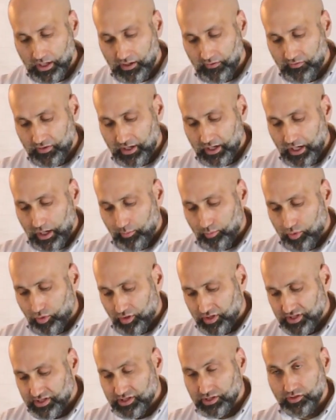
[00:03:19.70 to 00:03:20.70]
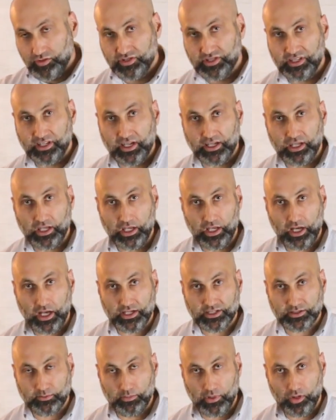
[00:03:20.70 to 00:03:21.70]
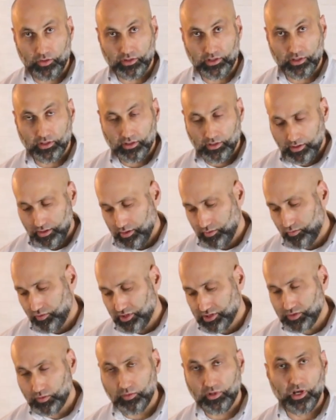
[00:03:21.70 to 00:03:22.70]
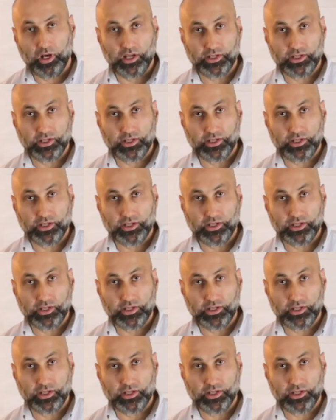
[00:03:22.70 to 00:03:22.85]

if they got points using the kiosk mode, which we